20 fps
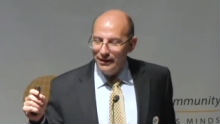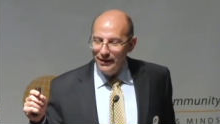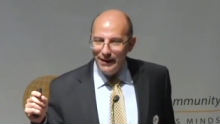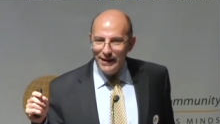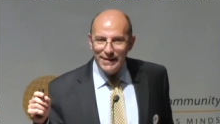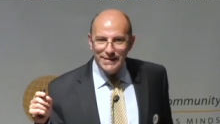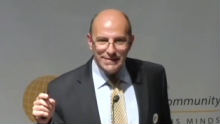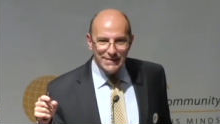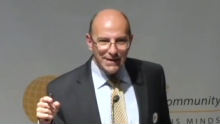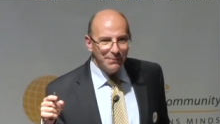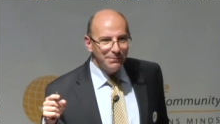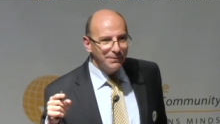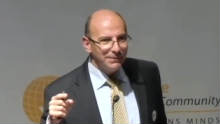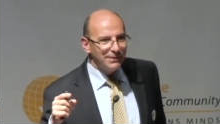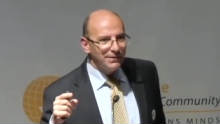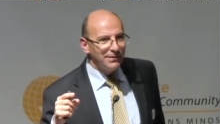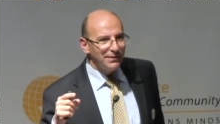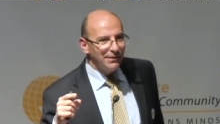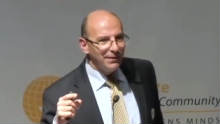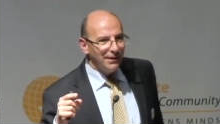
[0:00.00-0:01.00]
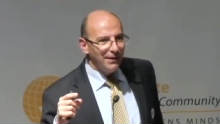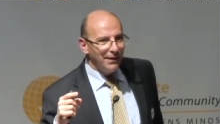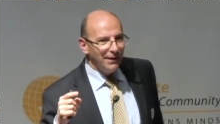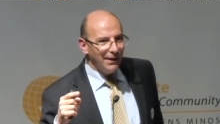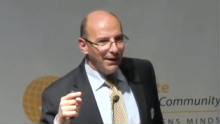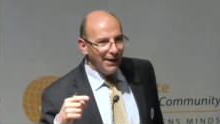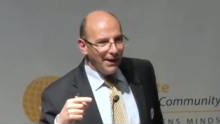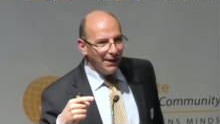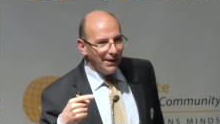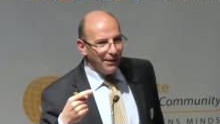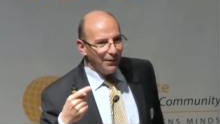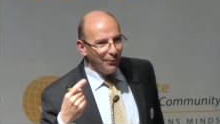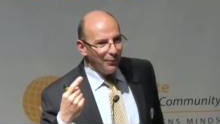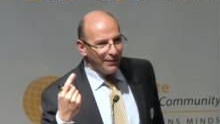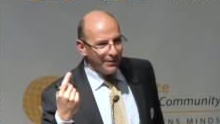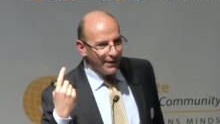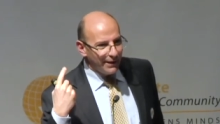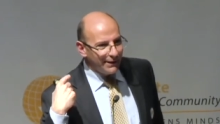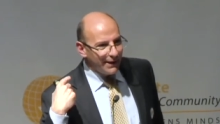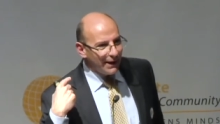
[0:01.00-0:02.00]
except
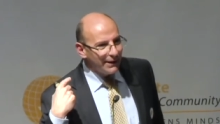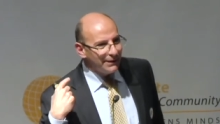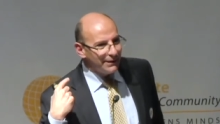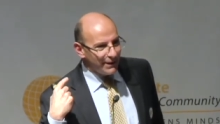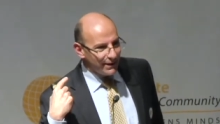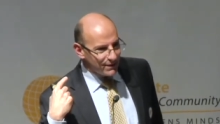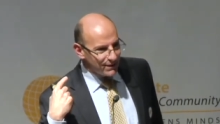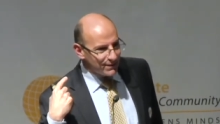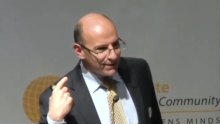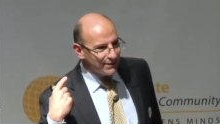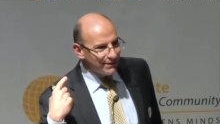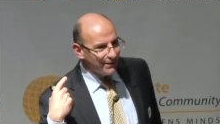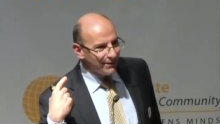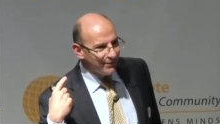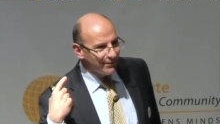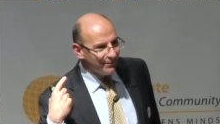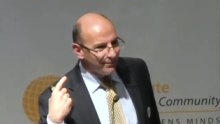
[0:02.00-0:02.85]
with a dentist.